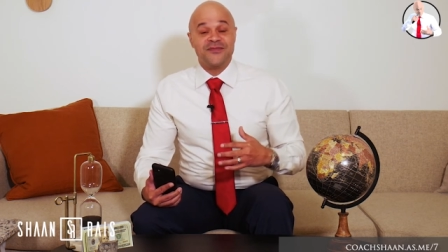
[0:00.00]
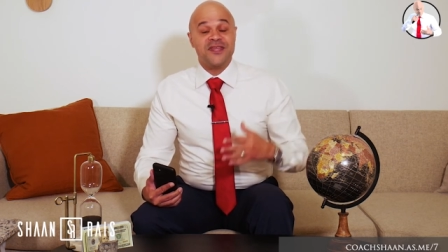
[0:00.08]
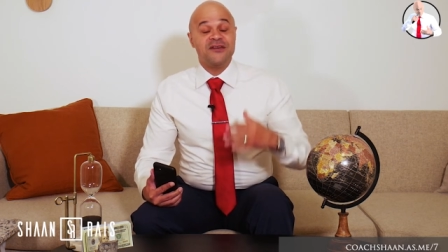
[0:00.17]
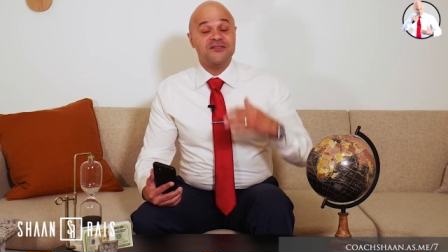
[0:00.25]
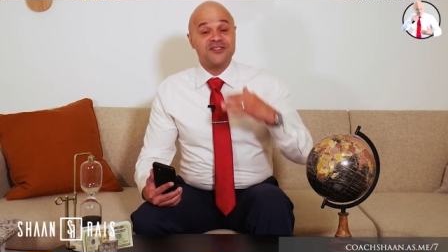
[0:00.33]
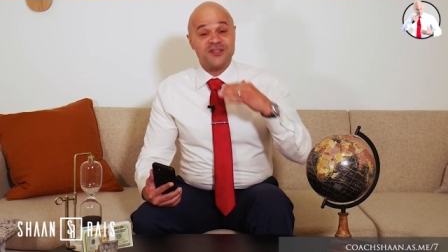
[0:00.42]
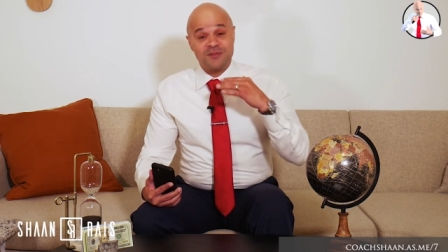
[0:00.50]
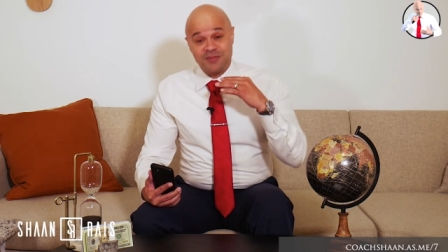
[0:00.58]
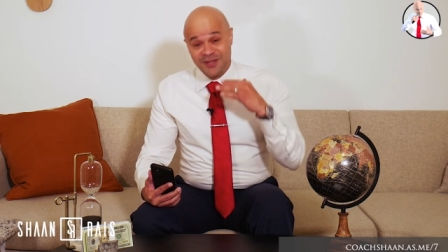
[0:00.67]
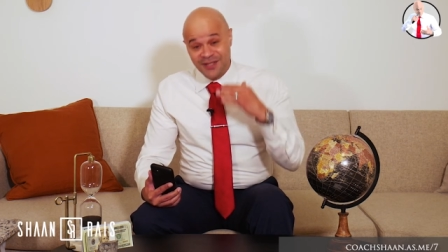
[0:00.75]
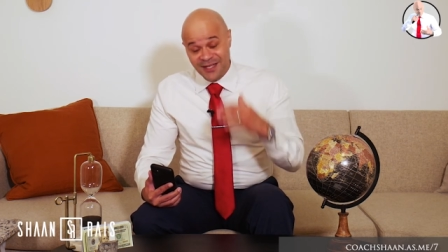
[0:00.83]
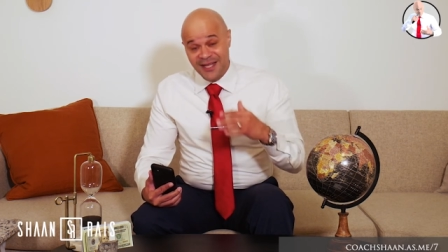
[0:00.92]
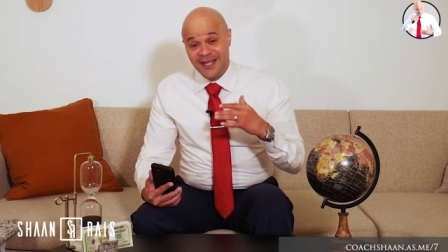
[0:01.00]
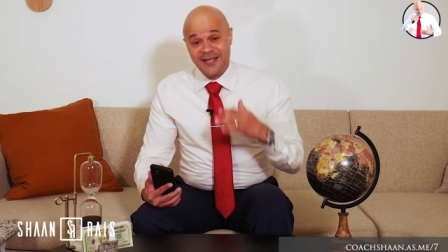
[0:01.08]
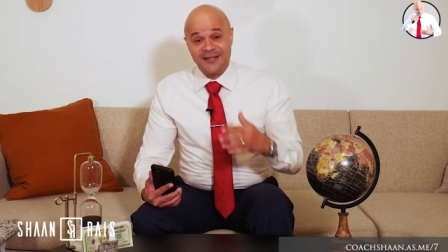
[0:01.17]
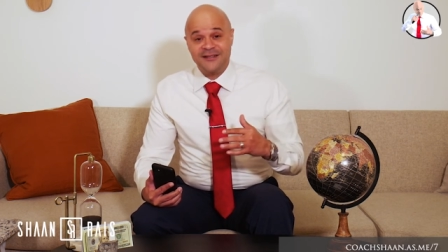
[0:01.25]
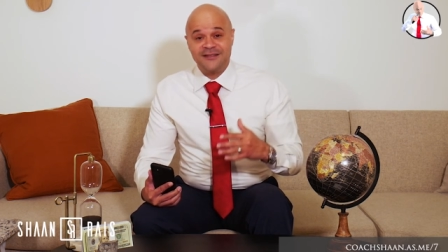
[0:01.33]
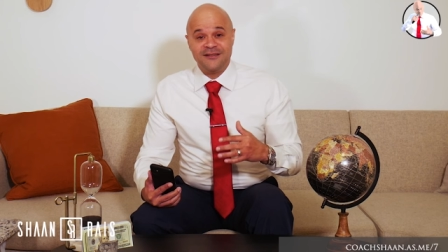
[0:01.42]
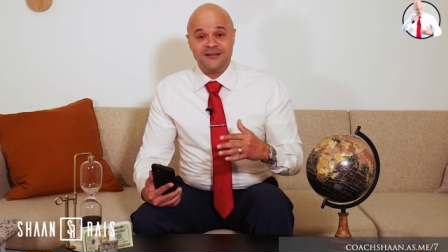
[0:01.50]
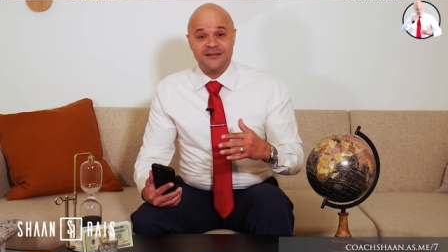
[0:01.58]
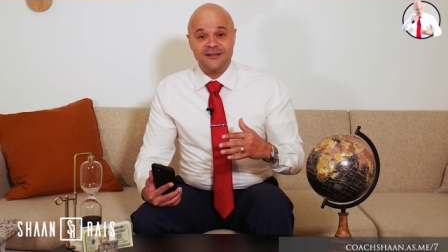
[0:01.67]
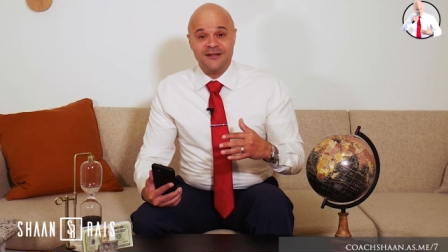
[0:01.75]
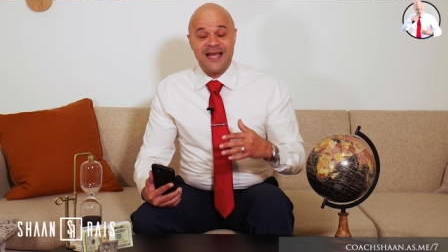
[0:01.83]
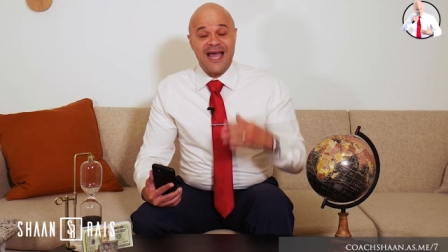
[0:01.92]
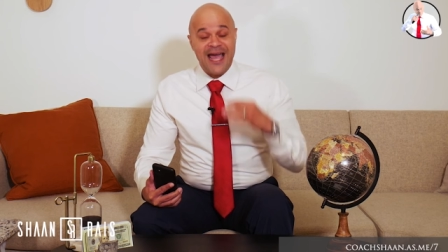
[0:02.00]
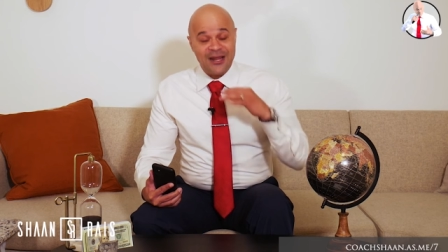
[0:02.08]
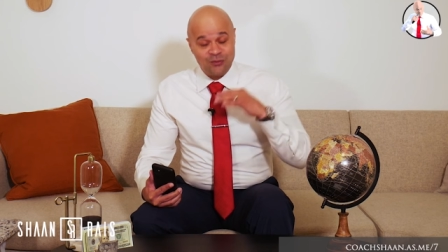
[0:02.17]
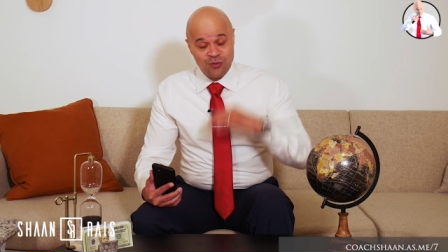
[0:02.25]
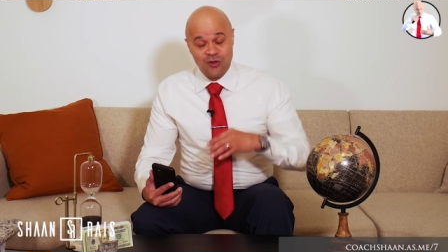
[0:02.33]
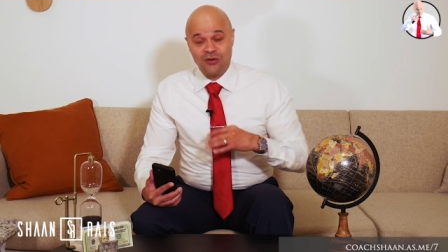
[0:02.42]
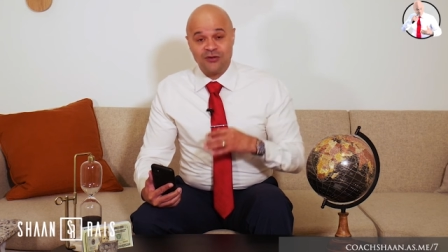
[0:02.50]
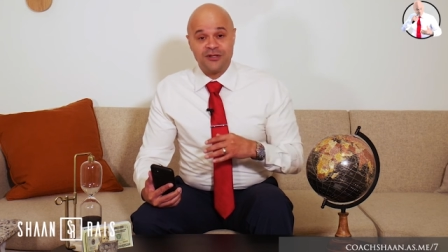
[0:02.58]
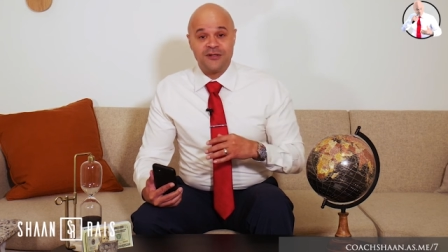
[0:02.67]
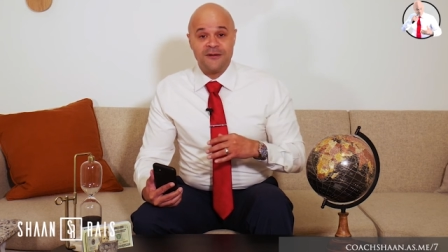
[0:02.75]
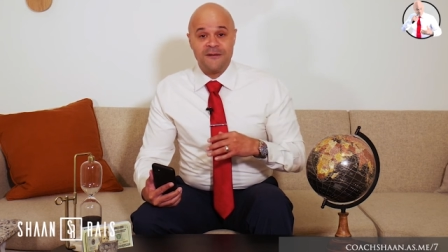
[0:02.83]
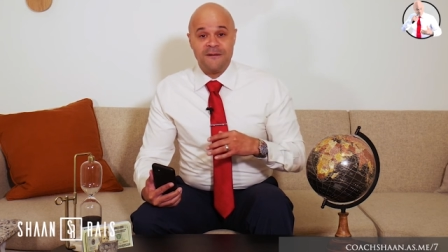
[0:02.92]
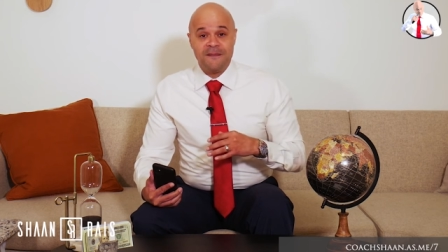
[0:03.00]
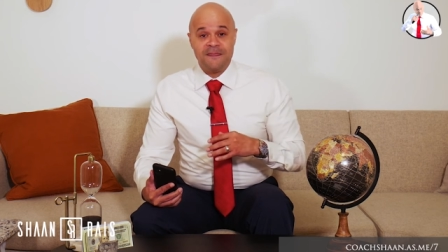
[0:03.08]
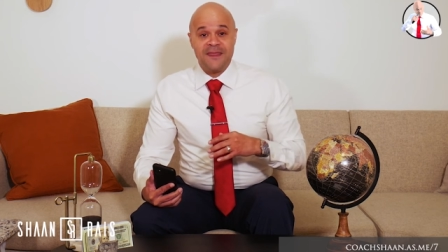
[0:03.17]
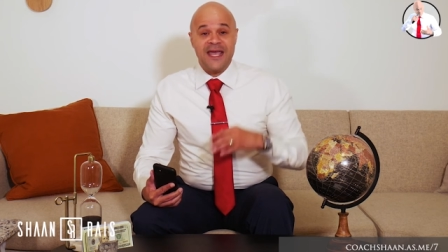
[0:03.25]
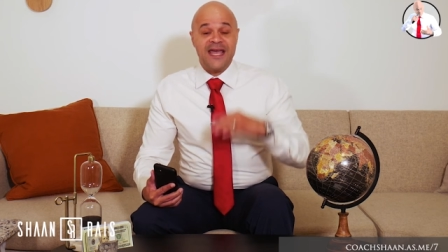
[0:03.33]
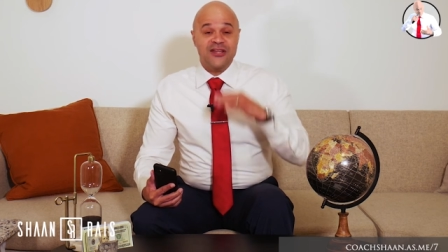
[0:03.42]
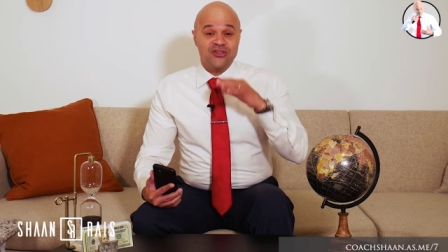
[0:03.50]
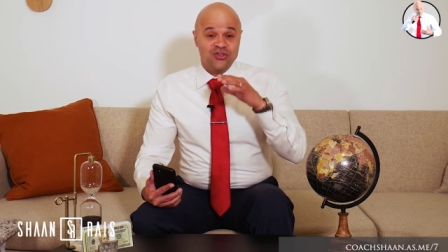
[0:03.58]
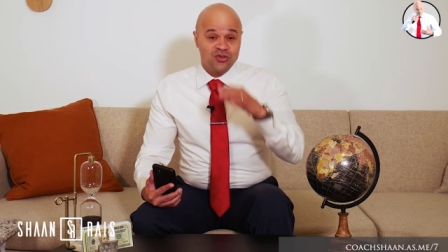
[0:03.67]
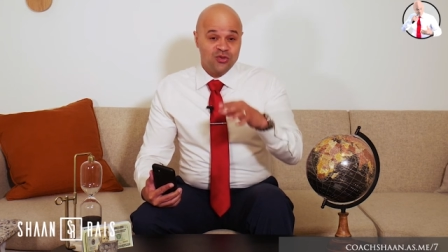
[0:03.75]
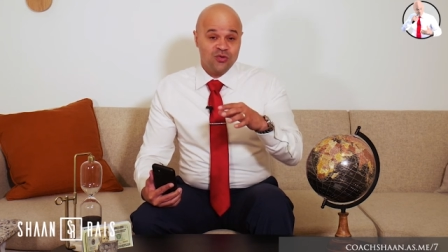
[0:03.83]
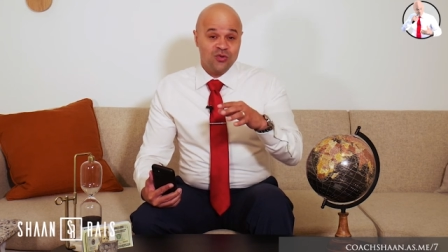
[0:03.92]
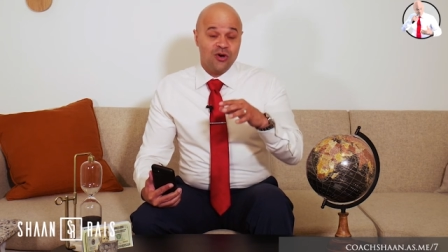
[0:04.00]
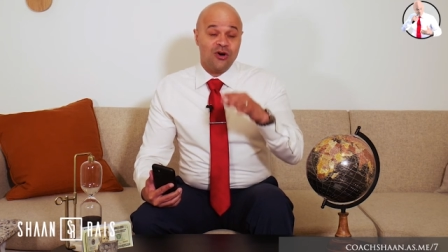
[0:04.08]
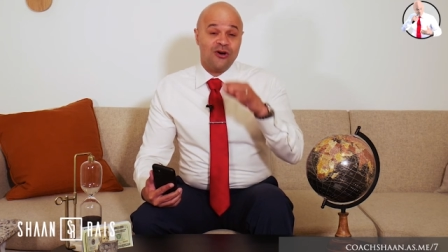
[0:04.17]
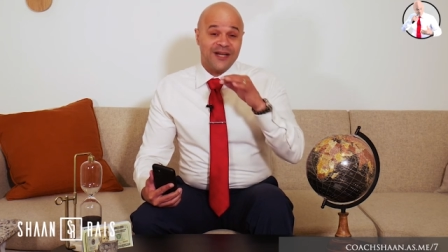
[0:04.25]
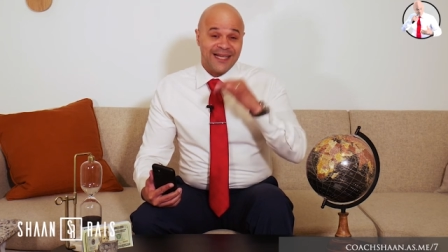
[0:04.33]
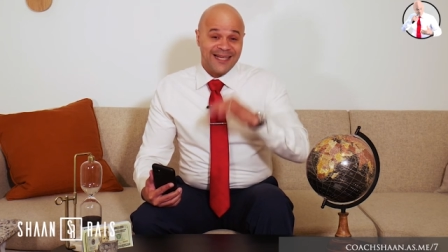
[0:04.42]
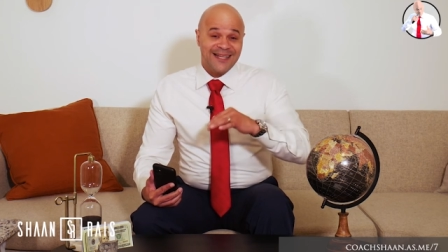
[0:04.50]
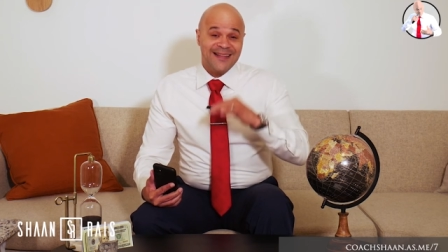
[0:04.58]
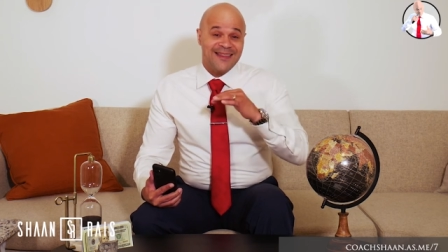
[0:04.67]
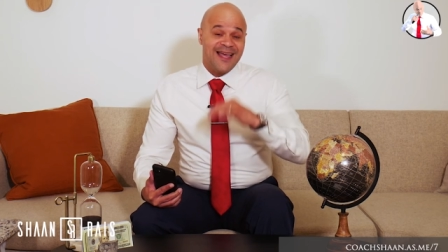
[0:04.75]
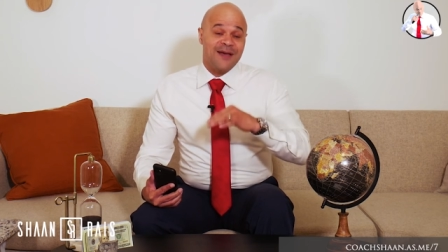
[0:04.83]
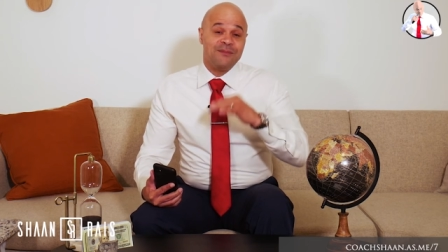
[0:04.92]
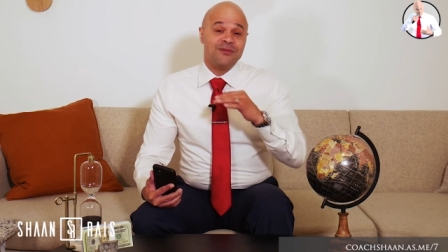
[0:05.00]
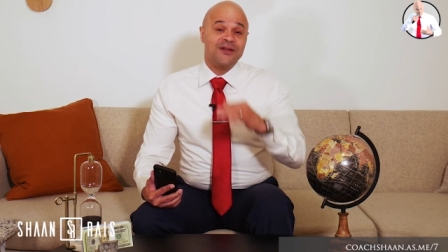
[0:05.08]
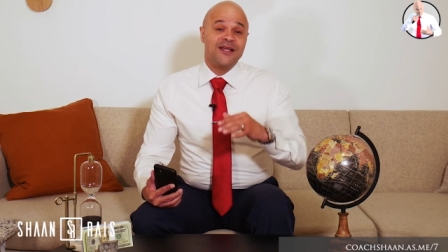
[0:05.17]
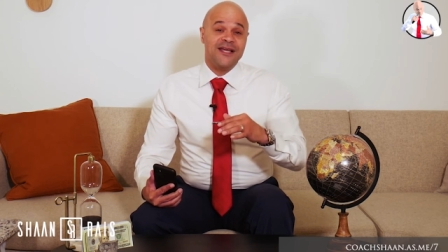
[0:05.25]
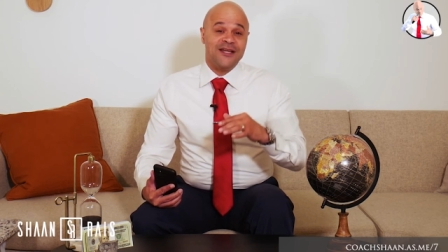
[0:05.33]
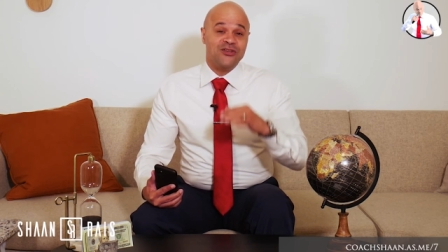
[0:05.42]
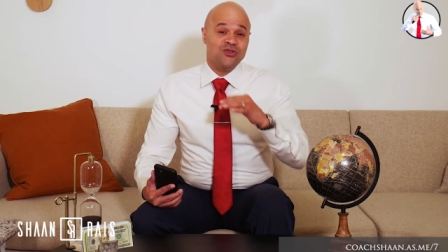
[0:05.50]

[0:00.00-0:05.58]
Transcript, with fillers: There is a plan at work, and you are in that plan.